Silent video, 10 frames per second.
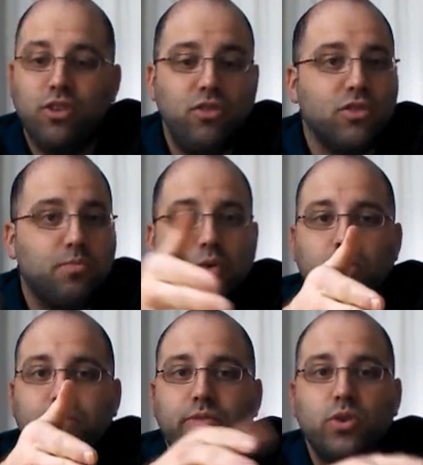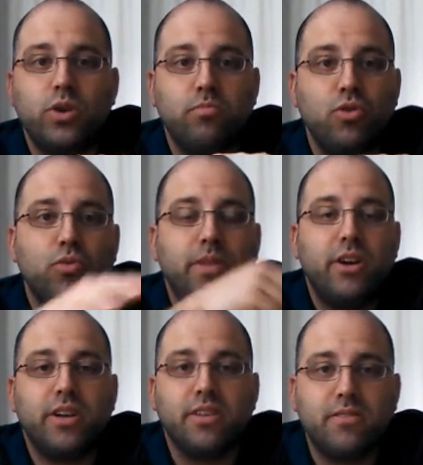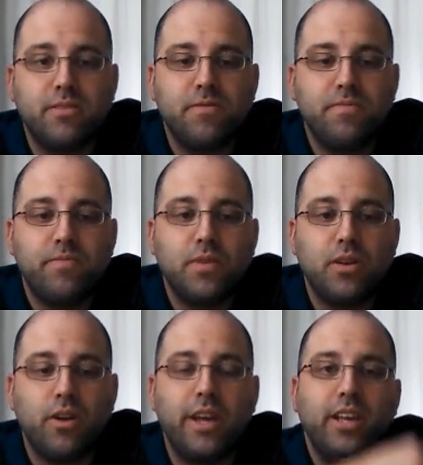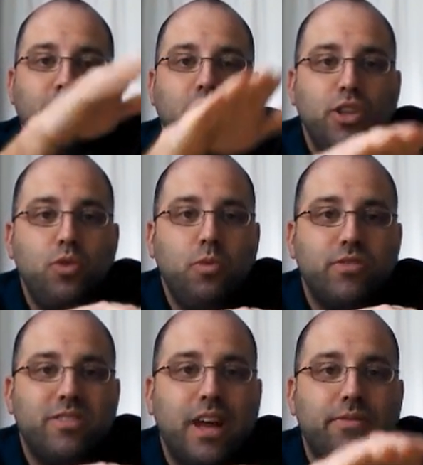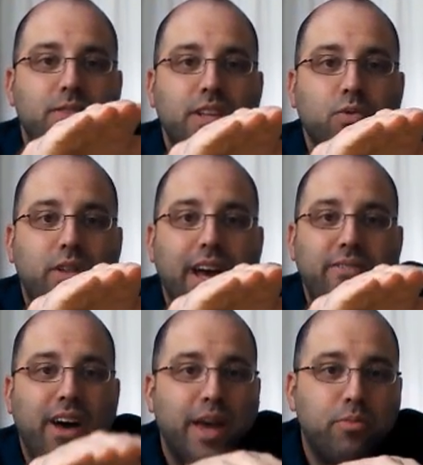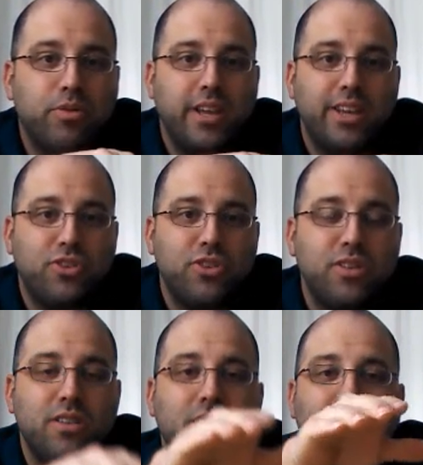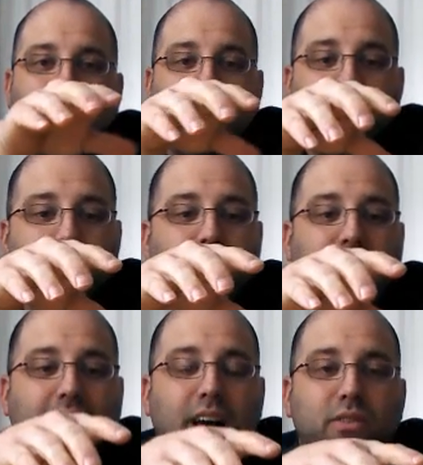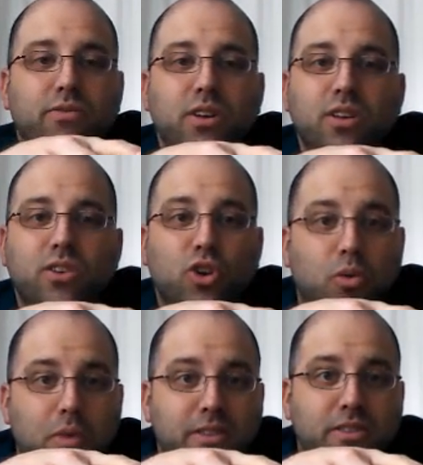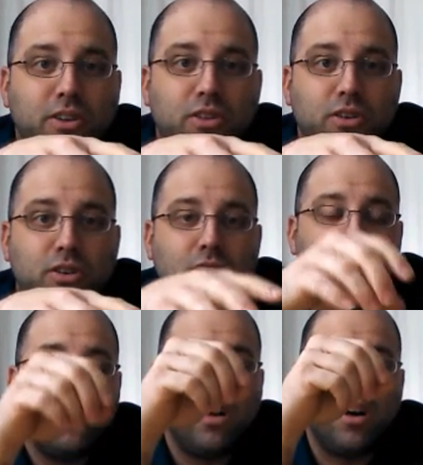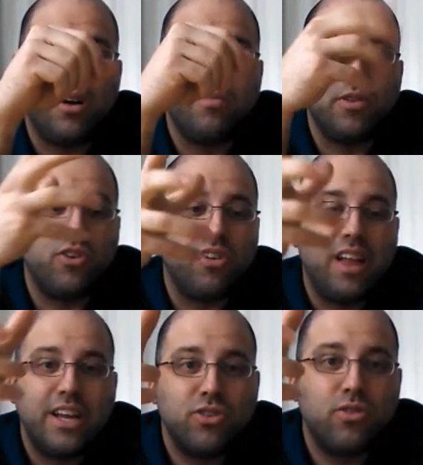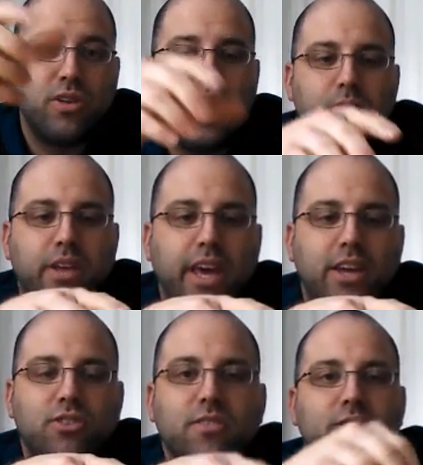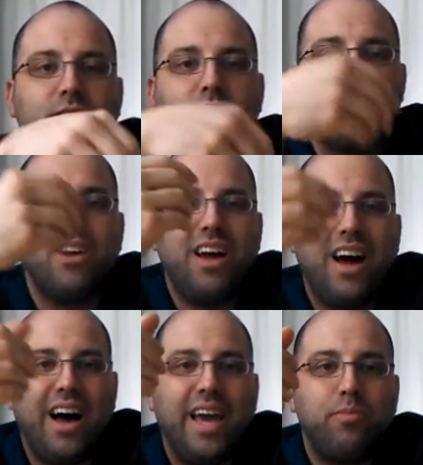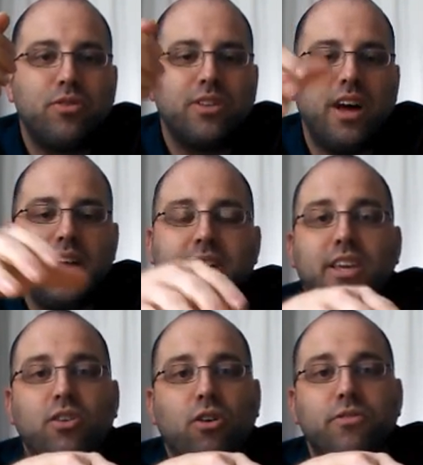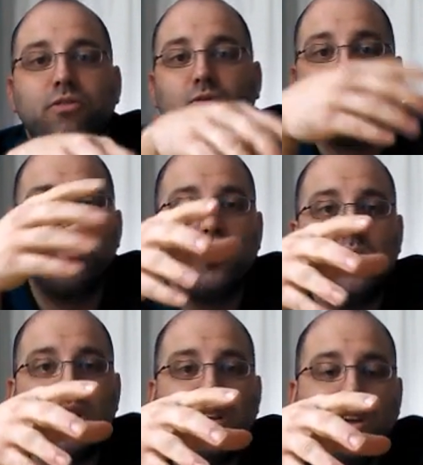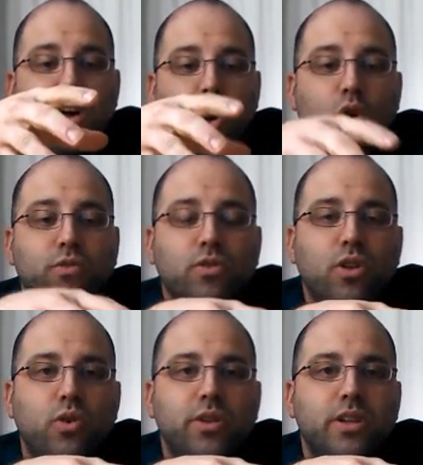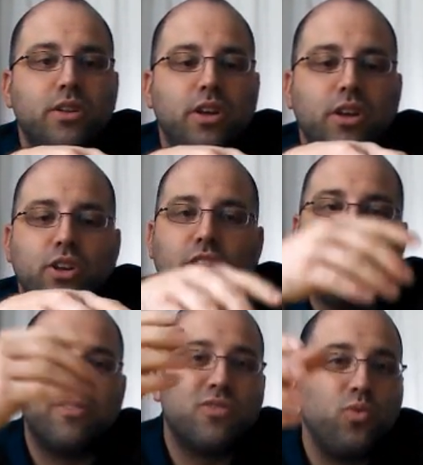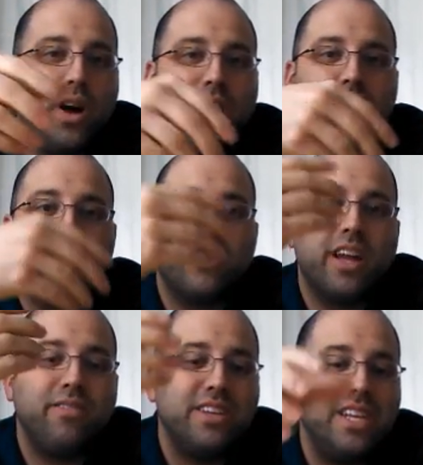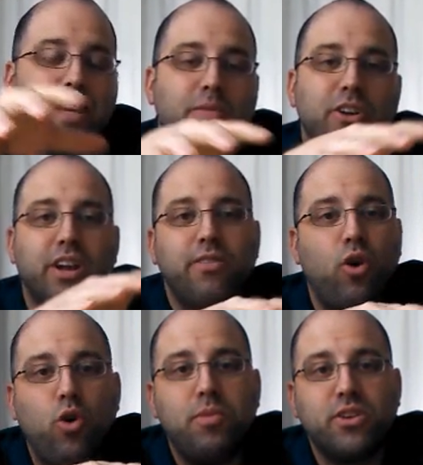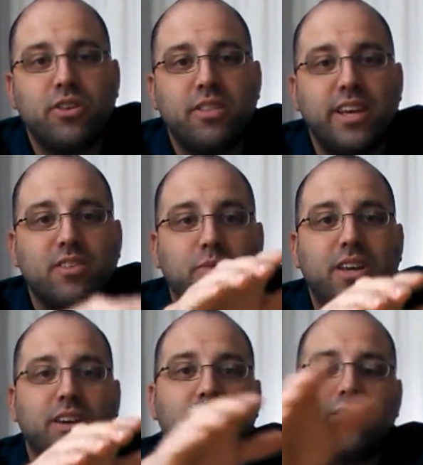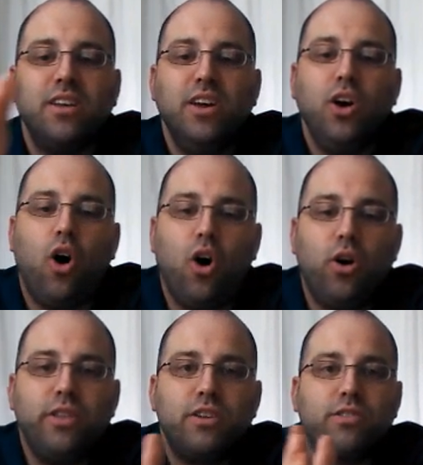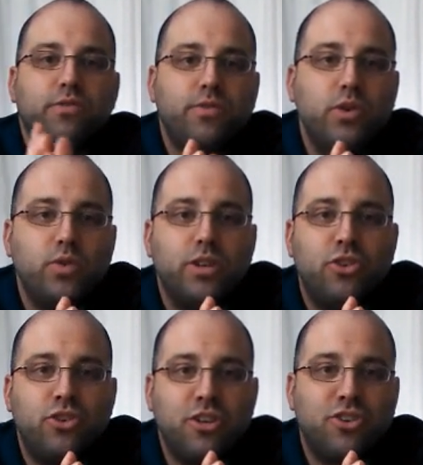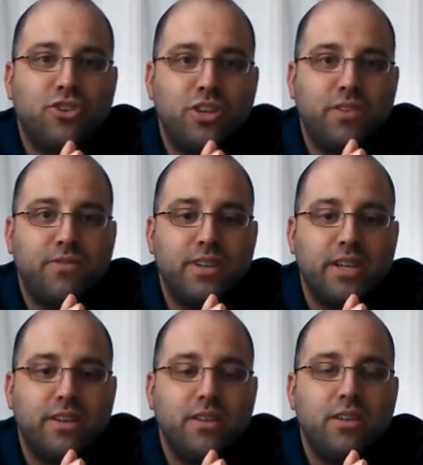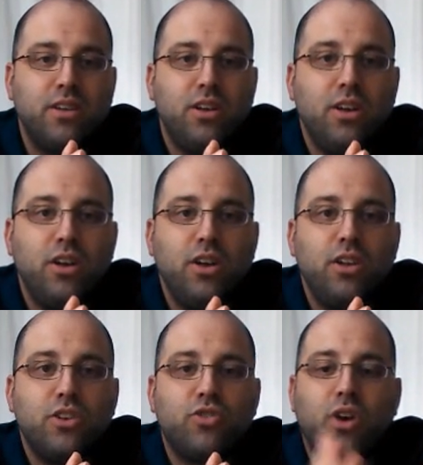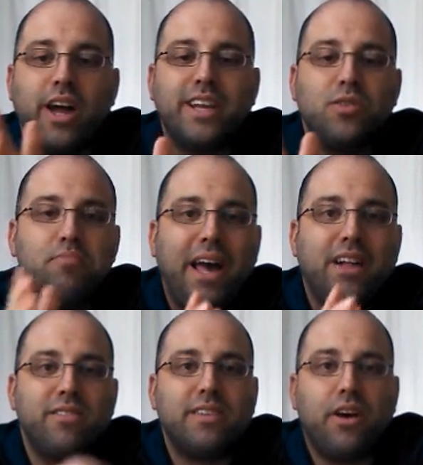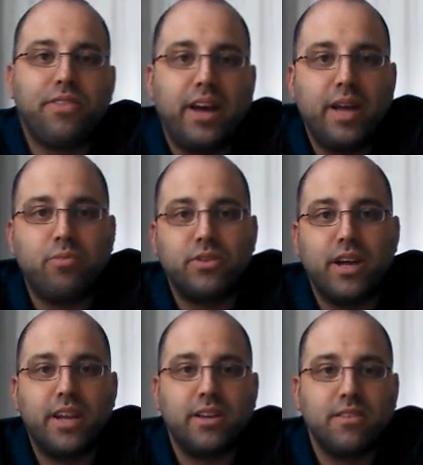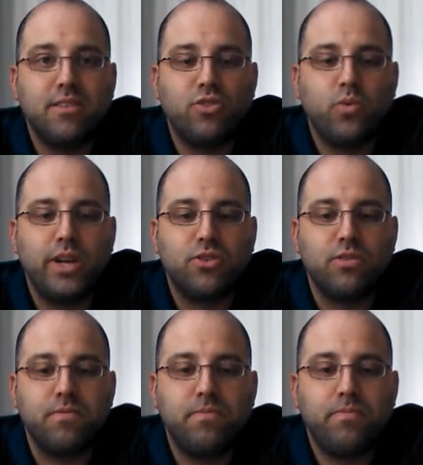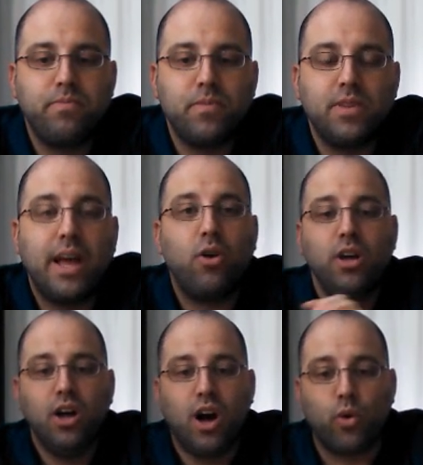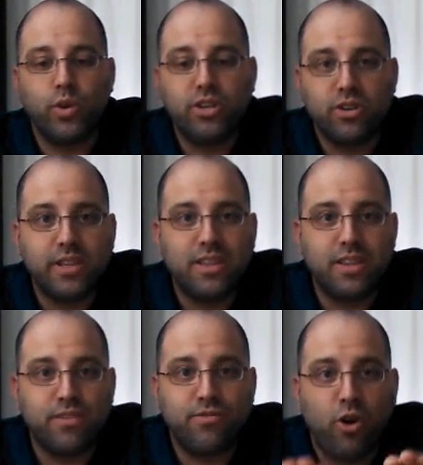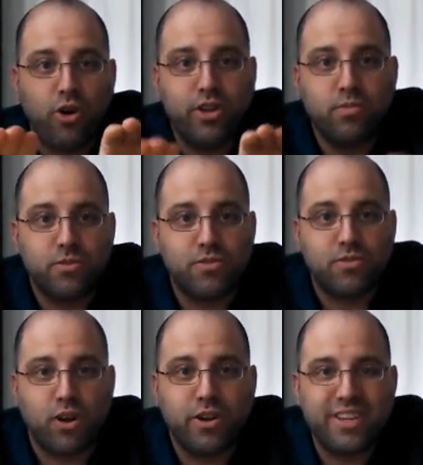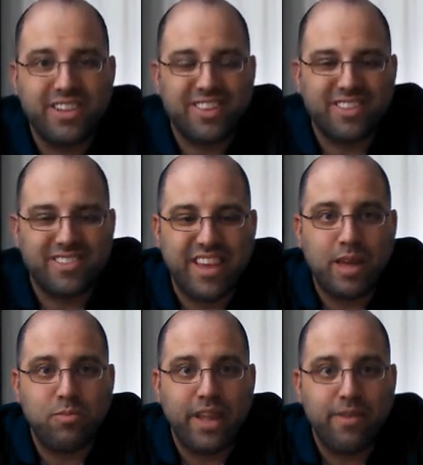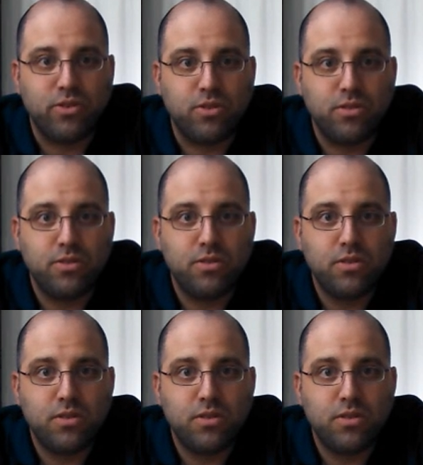you just pulled fluid. Boom, there it is. Right, you most definitely will have hypertension. You're going to have neuromuscular um, neurological complications because you're hypertonic, you're also fluid overloaded, you're going to have swelling, you're going to have edema, you're going to have a whole bunch of things because all this fluid just shifted trying to balance out the hypertonic situation. Now, originally these volumes started at the same level.